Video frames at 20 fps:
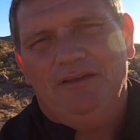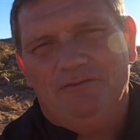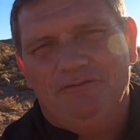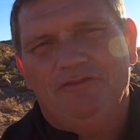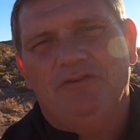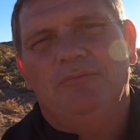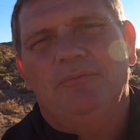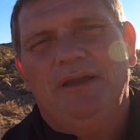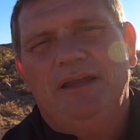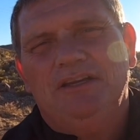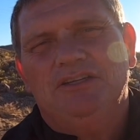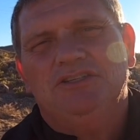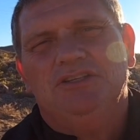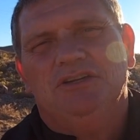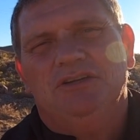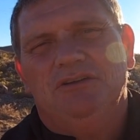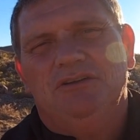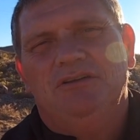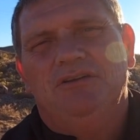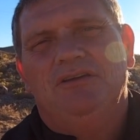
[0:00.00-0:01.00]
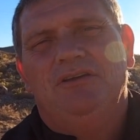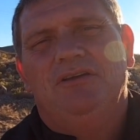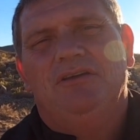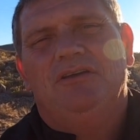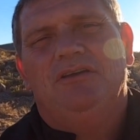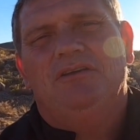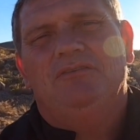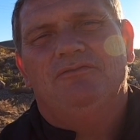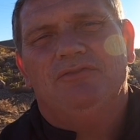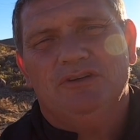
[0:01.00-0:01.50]
information
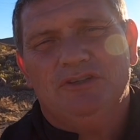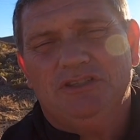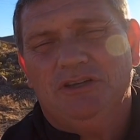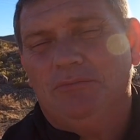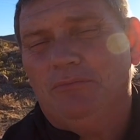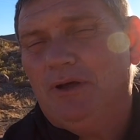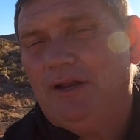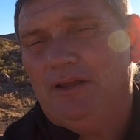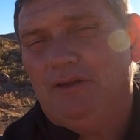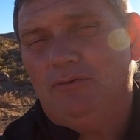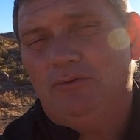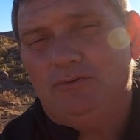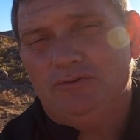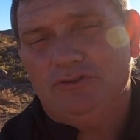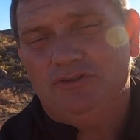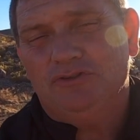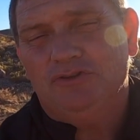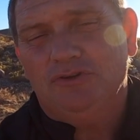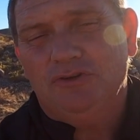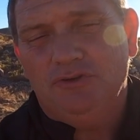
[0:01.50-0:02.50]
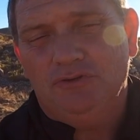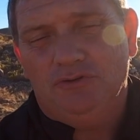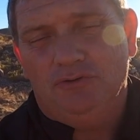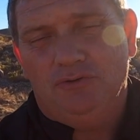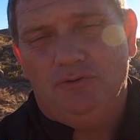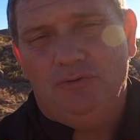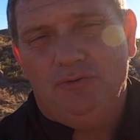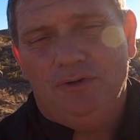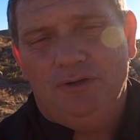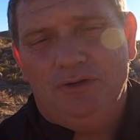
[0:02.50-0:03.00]
for somebody who's
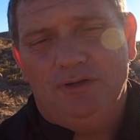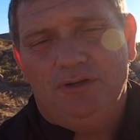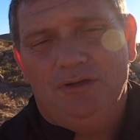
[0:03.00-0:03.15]
new